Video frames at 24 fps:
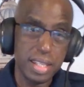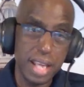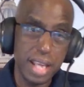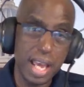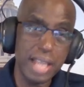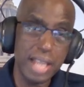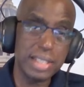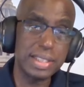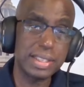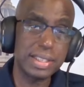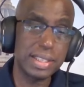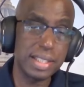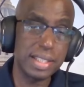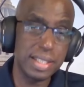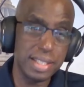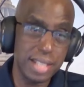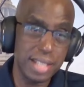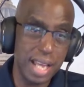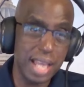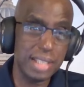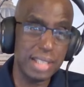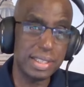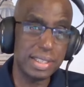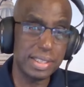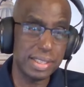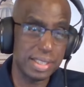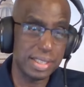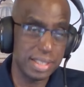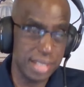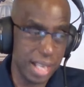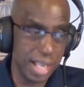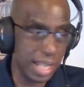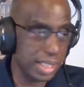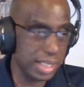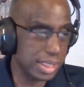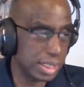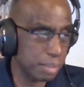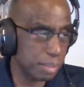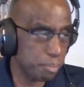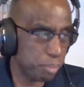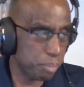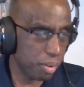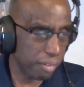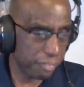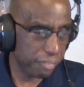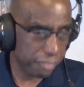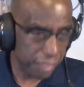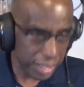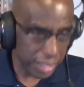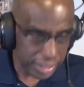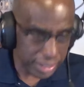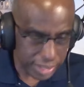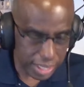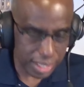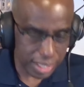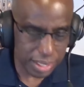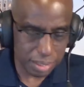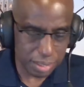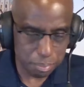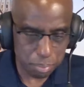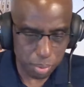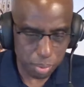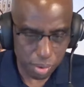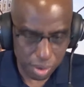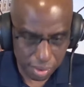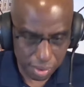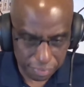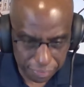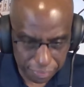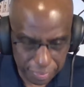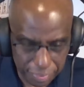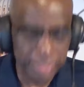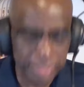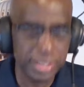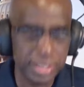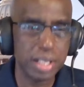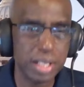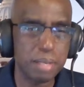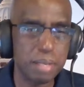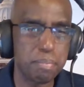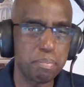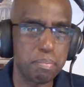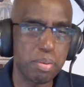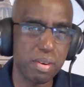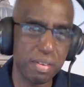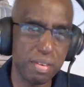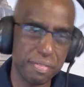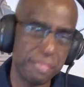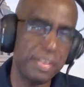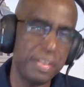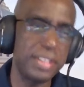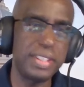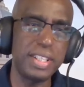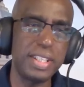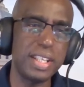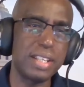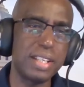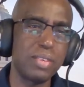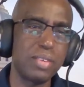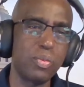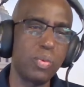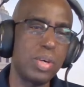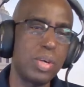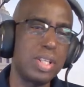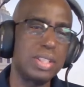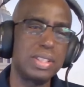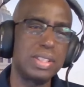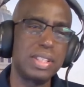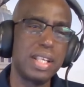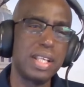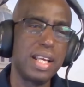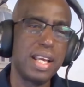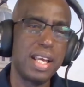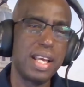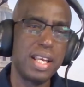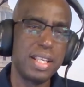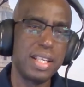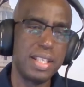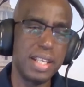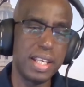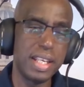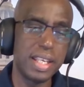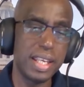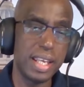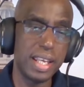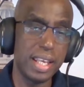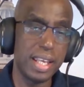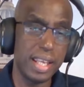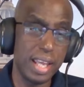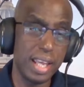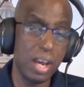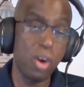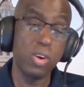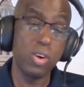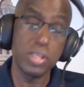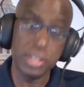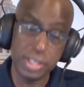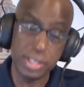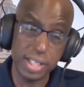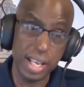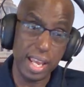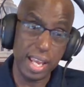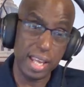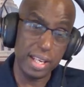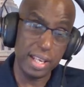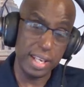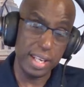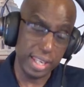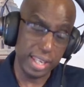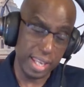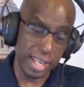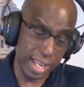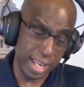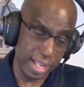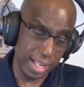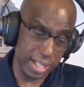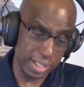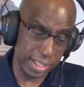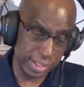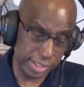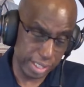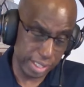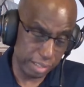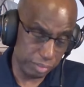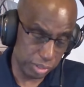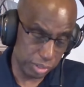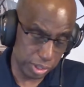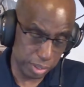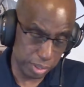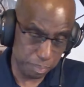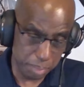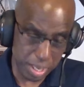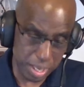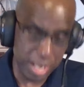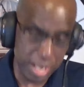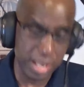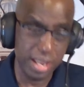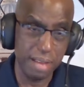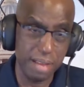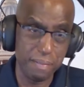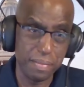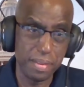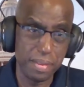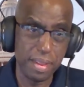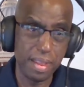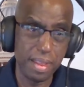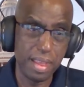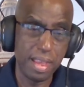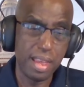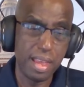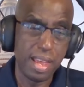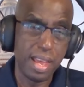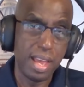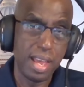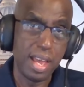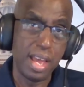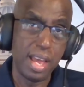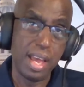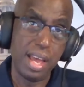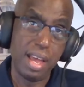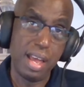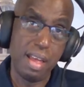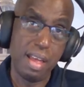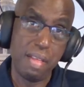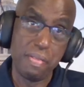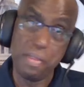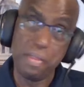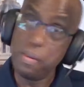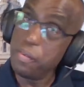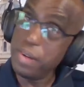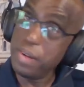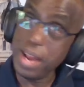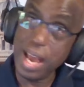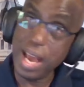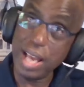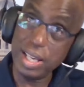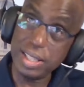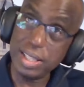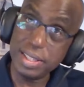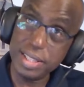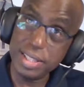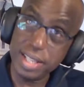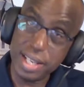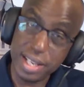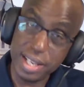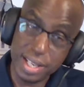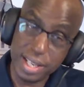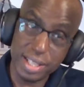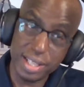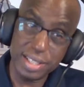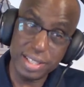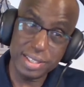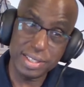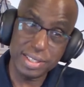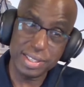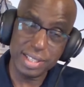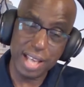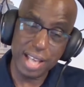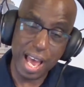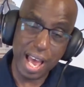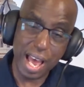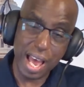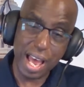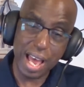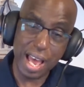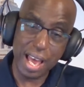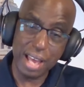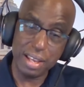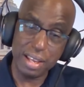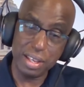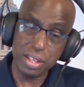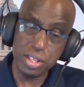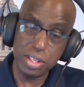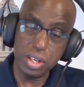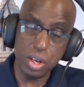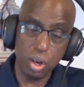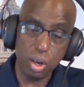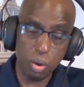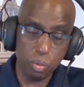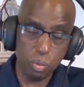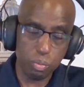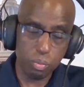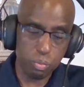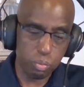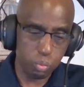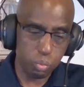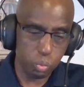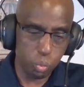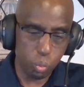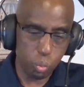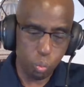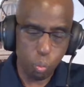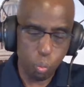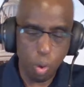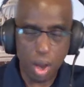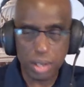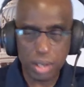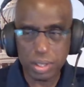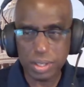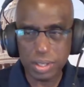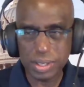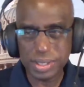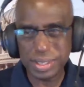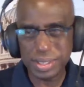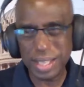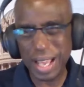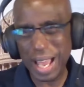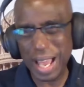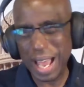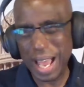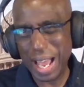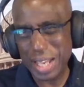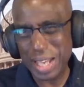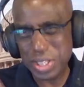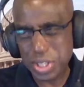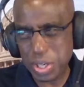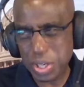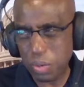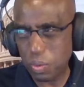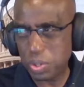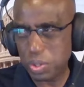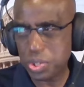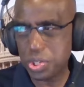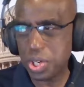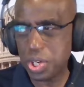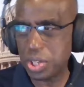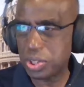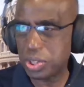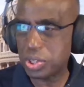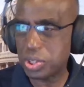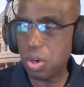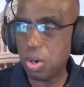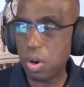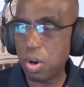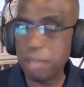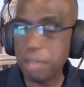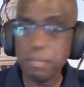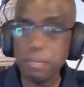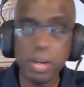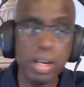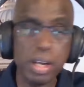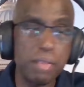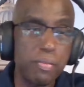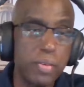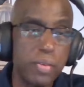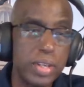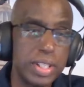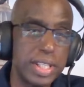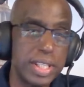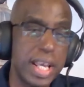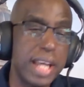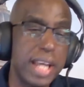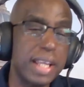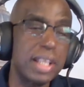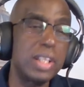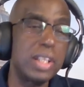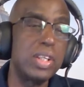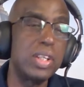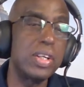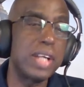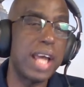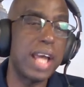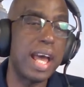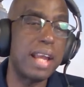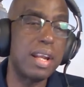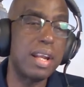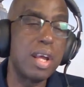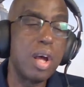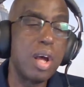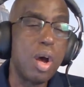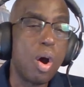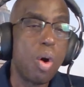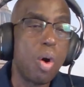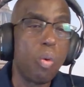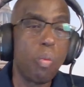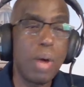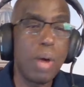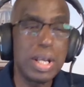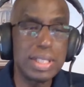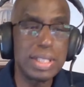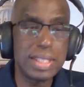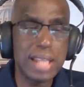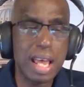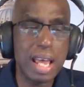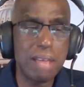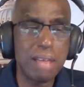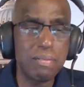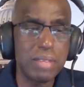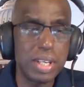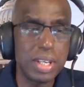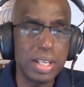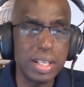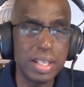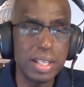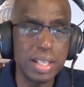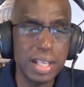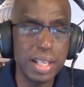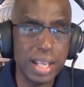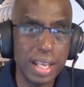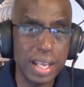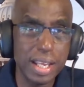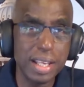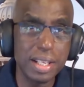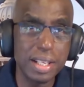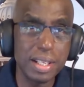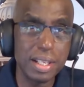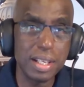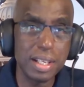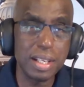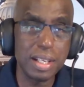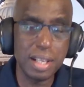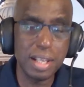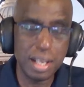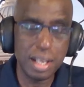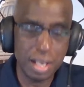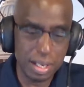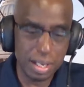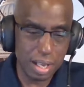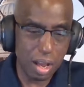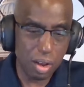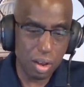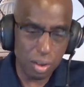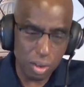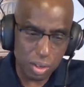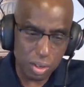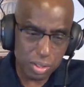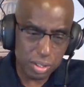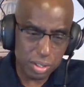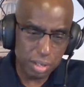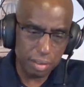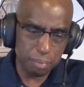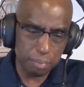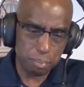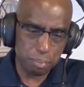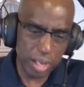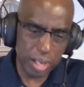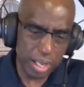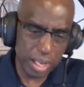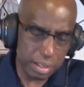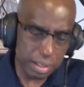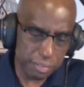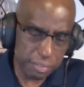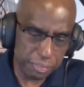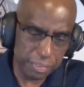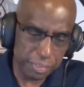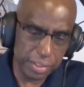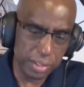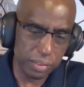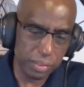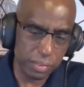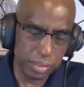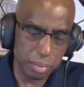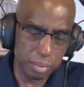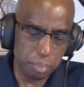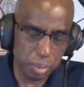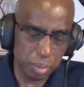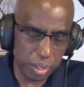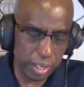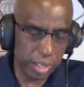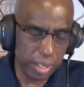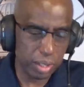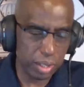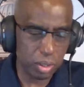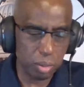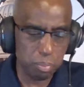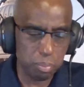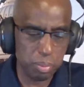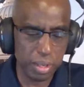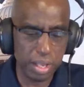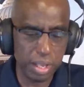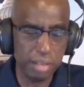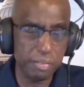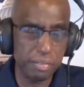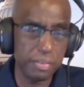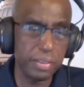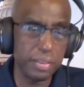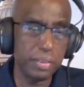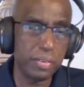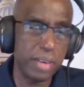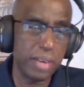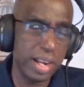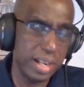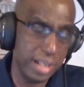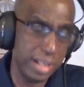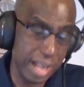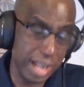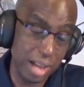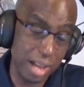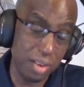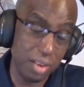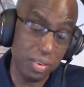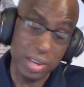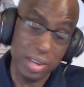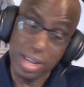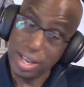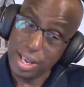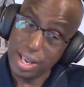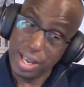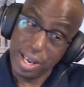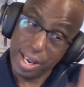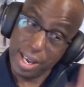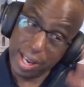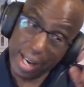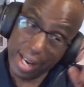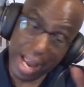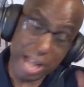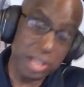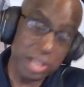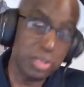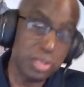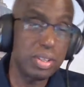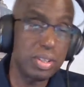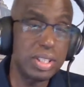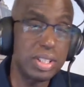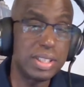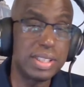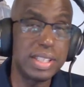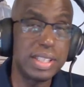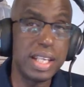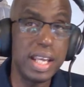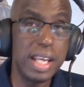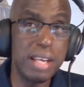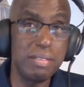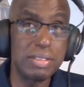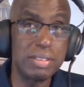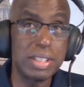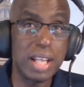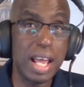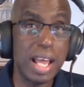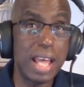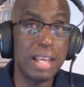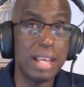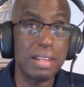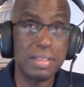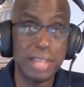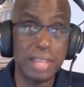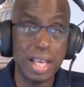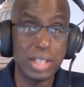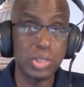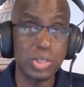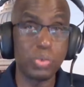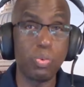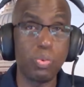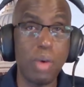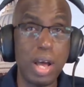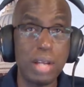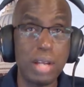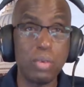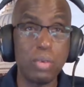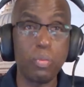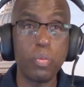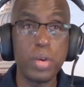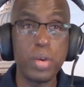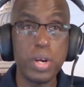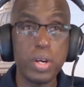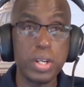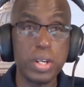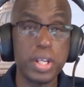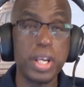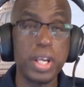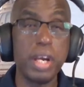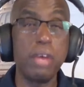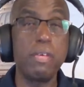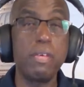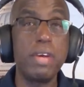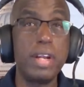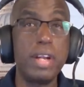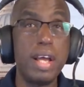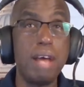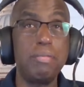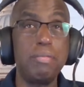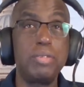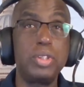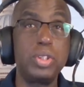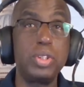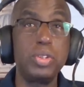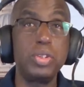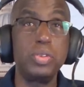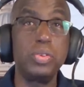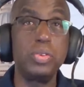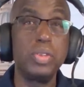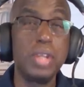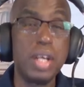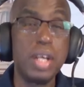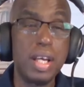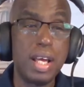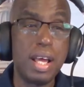Yes, yes, yes. Prophetic, prophetic, prophetic was Nikki Haley seems to be. The reality is, one could say, she was just talking. But if we take a look at what's happening on the playing field, the political playing field right now, it actually seems like that's what we're gearing up to.